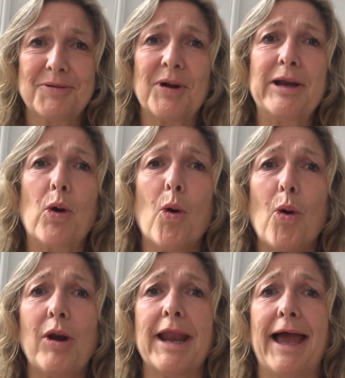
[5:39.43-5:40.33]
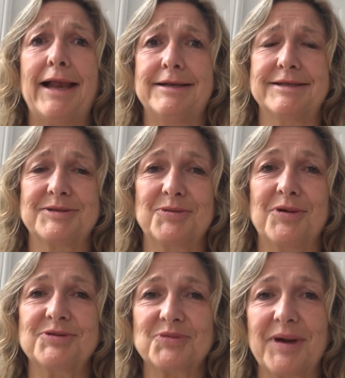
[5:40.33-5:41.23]
when all else
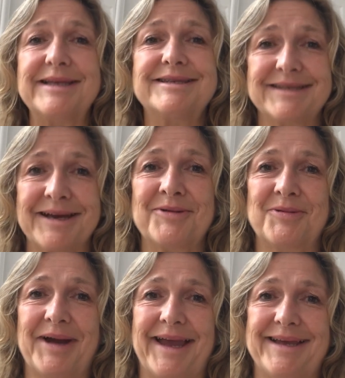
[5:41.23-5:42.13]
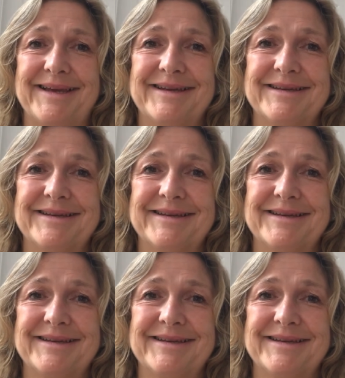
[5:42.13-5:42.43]
was wasting away,